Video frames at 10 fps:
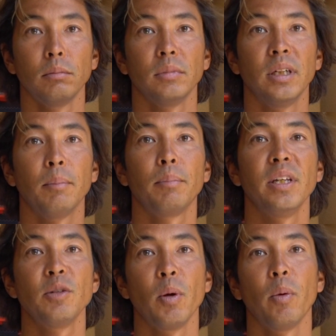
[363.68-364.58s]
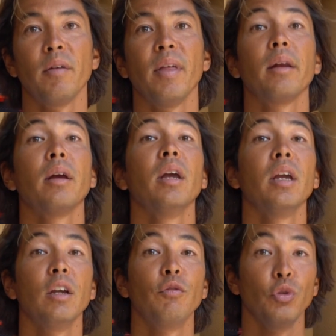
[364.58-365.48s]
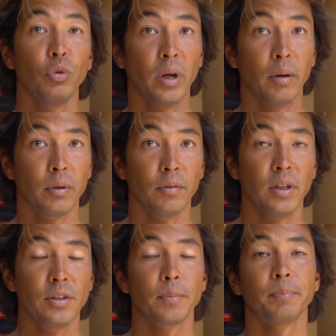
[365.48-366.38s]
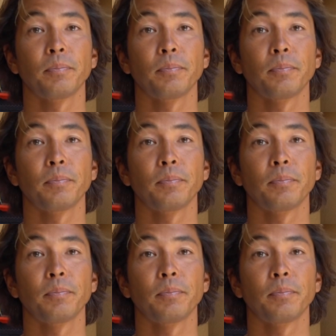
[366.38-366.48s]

yeah, please be aware of that if you do get one of these.